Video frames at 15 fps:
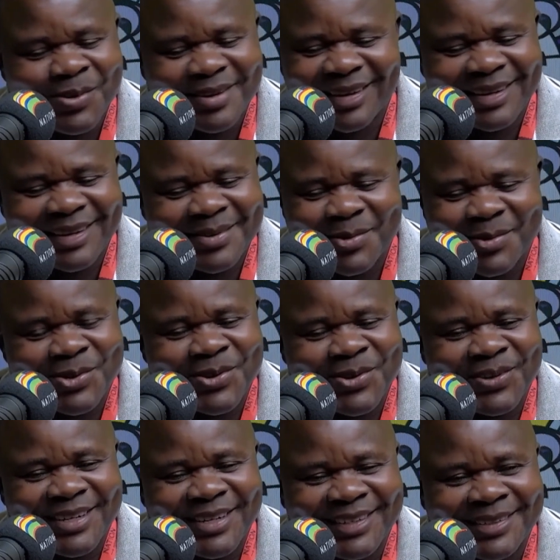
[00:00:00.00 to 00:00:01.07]

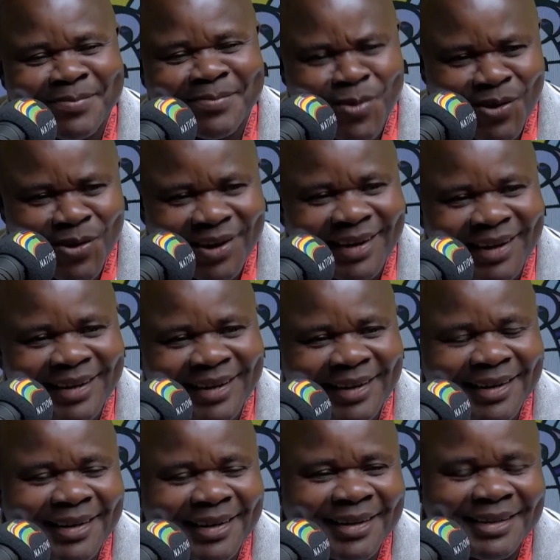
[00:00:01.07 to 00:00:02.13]
Kuscco is small.
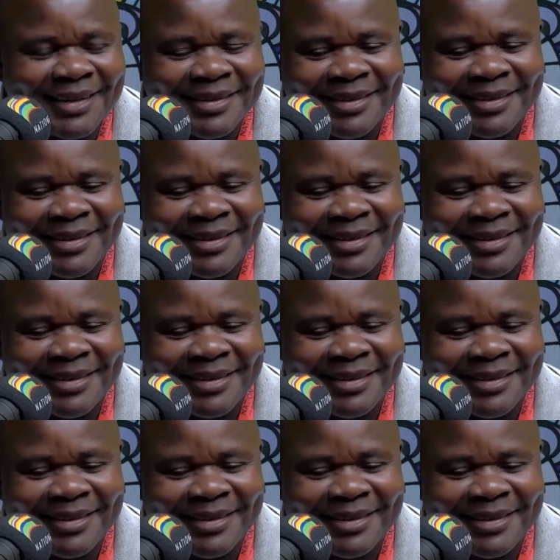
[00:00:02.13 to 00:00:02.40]
True.